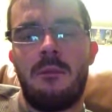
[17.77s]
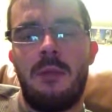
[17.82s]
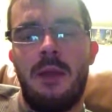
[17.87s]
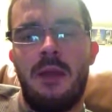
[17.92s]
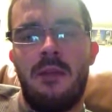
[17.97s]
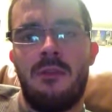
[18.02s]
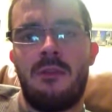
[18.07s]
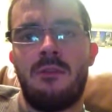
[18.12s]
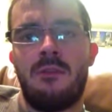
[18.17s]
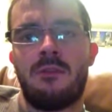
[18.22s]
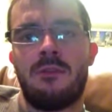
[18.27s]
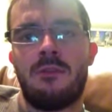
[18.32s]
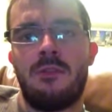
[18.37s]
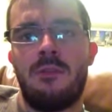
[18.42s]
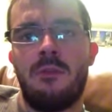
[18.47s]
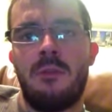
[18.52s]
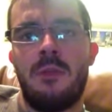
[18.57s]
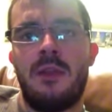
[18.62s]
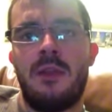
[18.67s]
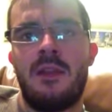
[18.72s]
my
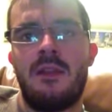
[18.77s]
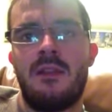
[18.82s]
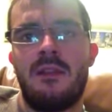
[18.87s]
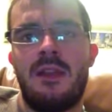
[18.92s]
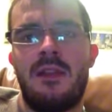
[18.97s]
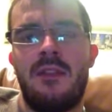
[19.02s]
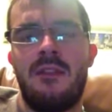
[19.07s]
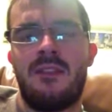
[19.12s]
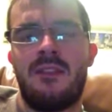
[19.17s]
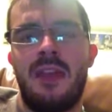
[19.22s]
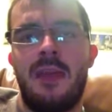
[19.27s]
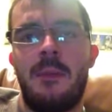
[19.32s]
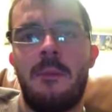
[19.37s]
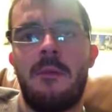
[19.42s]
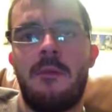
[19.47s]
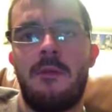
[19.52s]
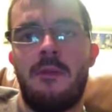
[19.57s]
social media landscape,